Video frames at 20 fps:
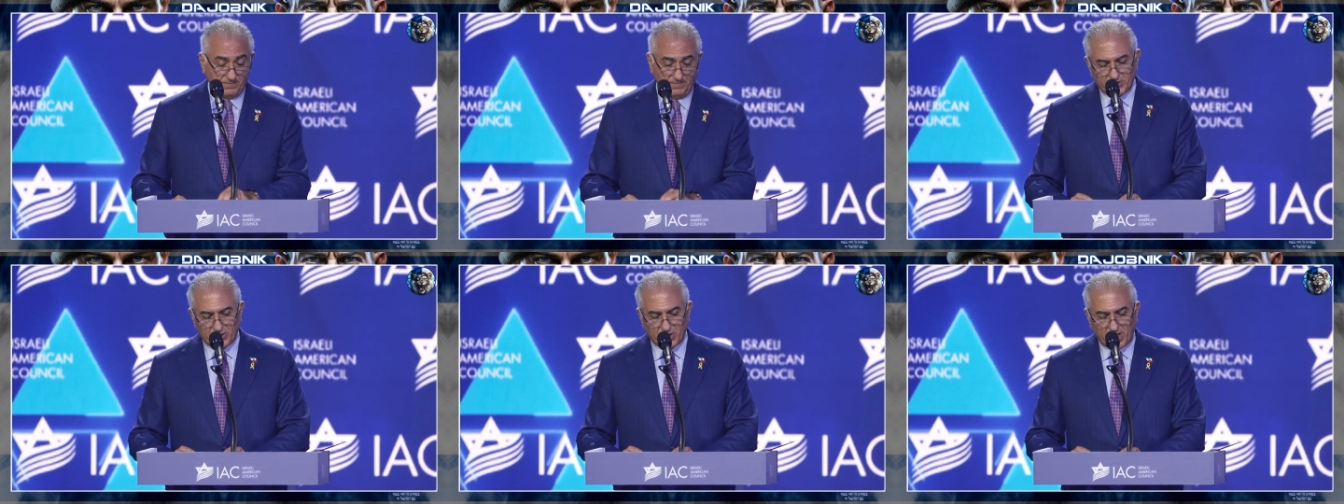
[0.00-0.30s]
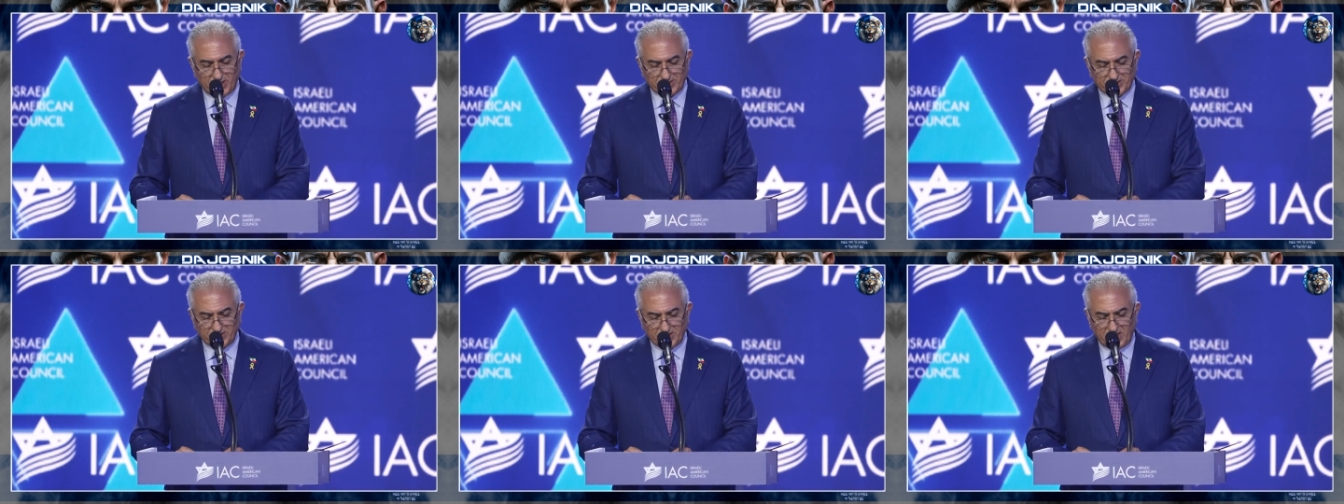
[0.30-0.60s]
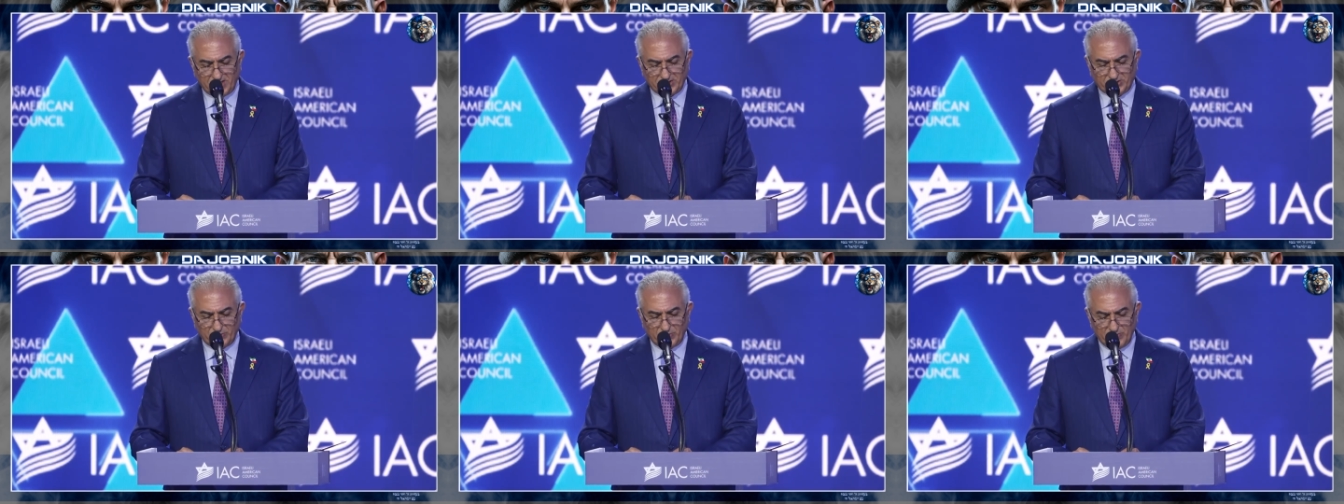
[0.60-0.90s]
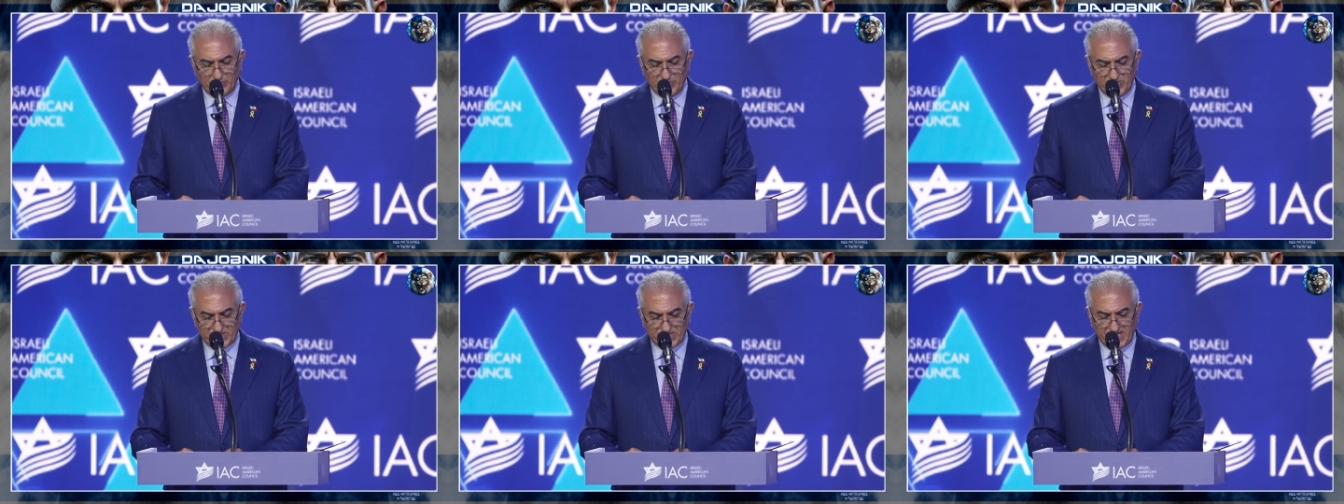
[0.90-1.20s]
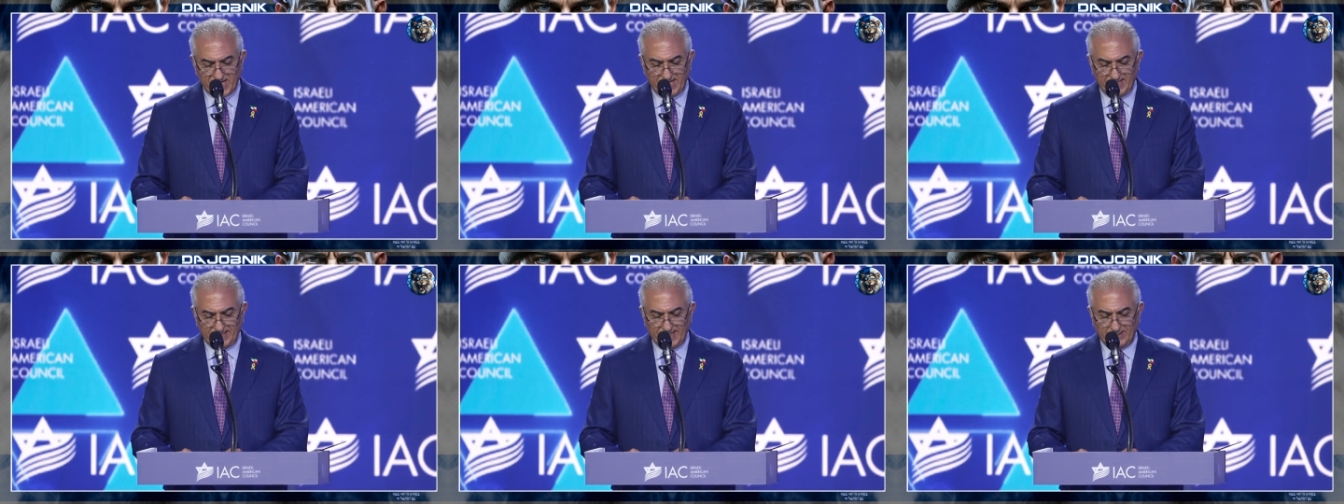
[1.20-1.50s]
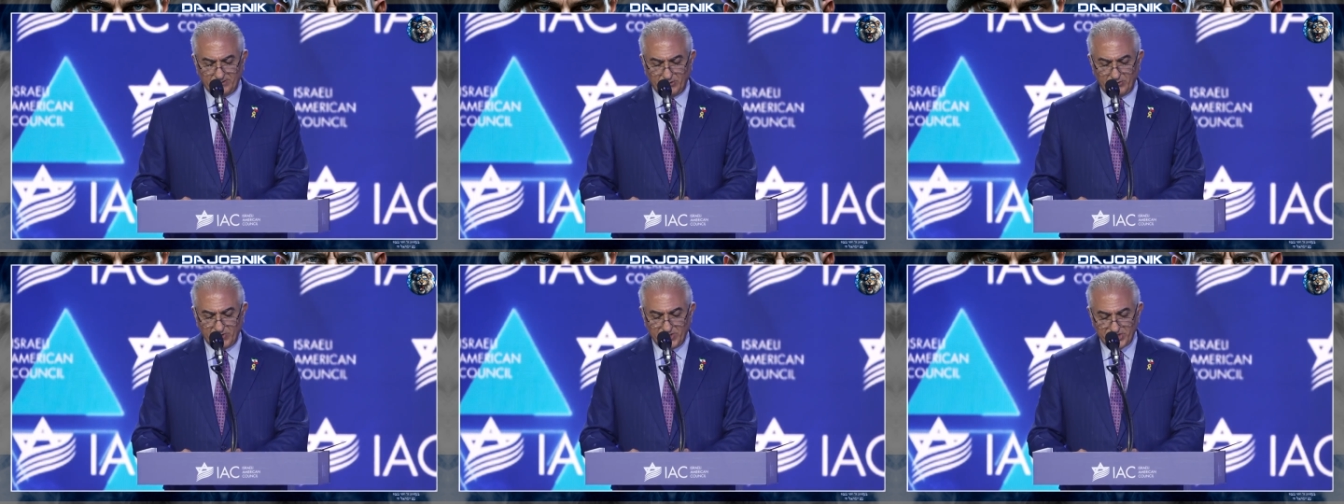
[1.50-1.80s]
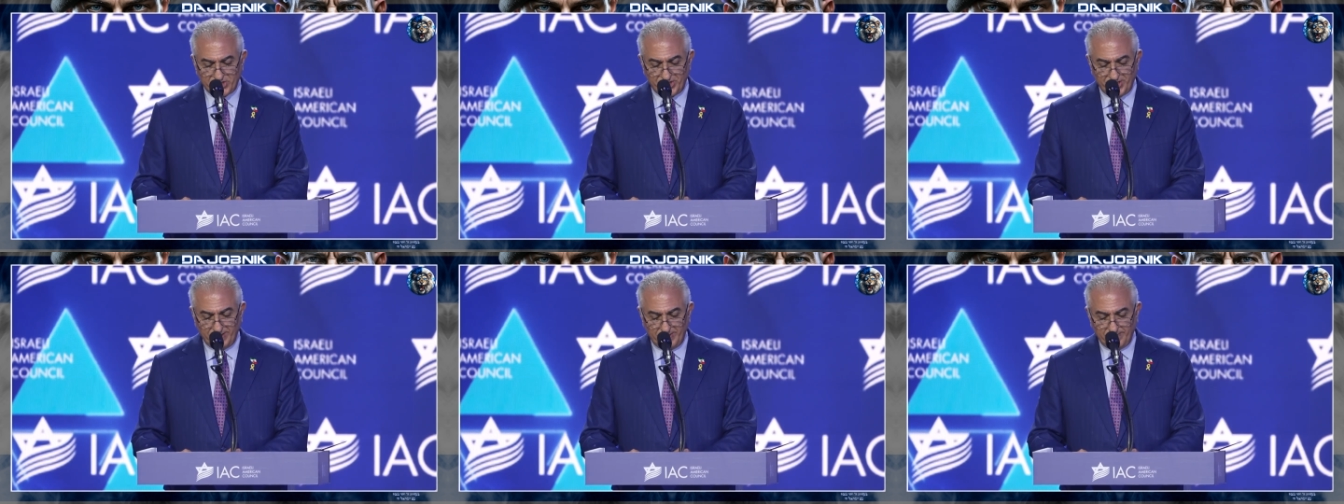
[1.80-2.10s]
Trust us when we say that a
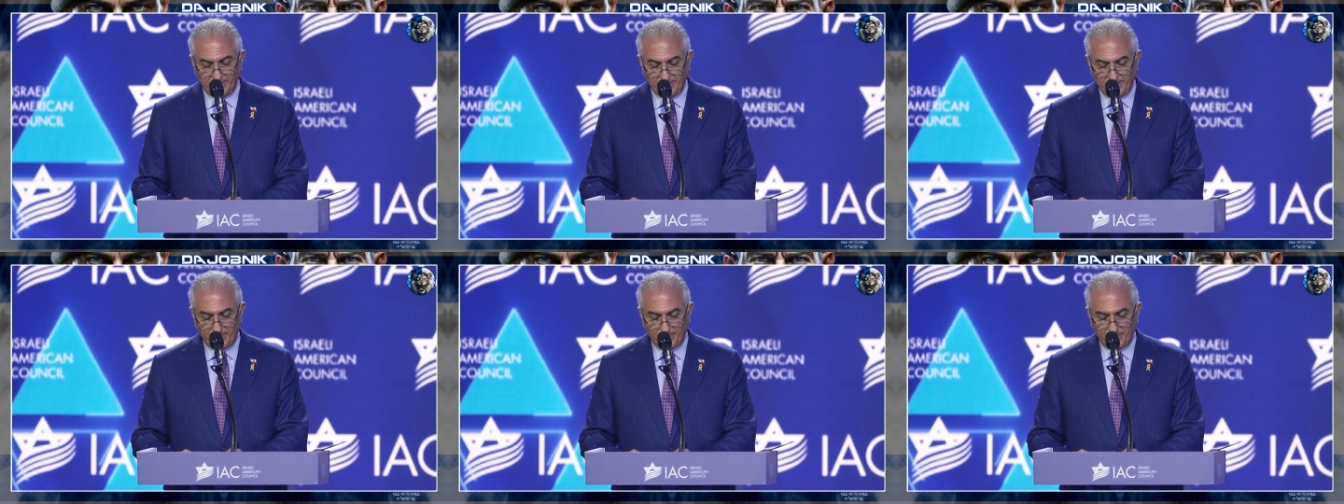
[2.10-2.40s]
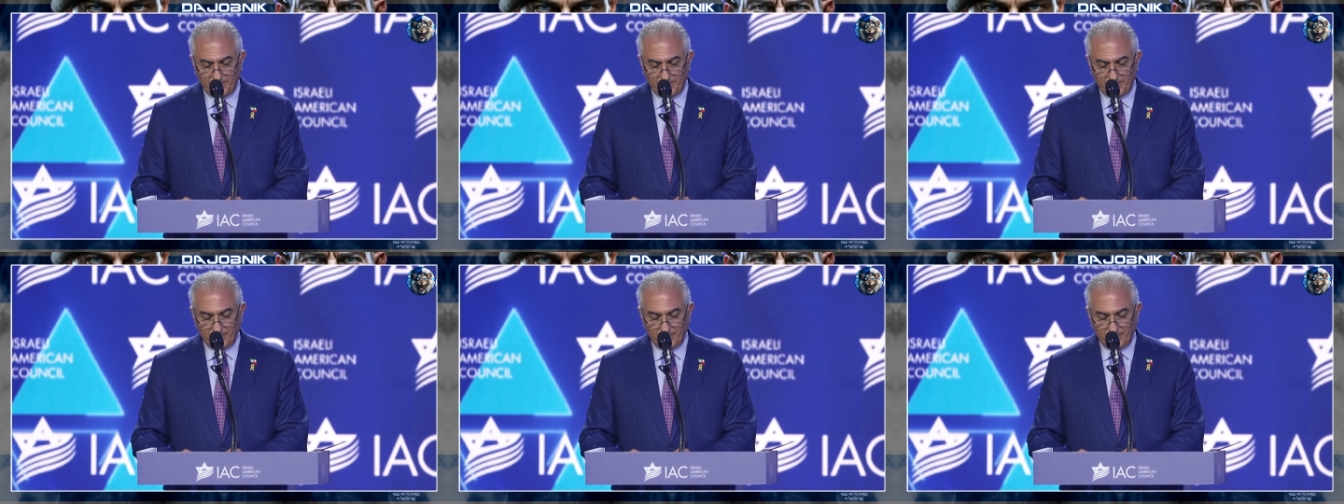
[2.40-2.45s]
regime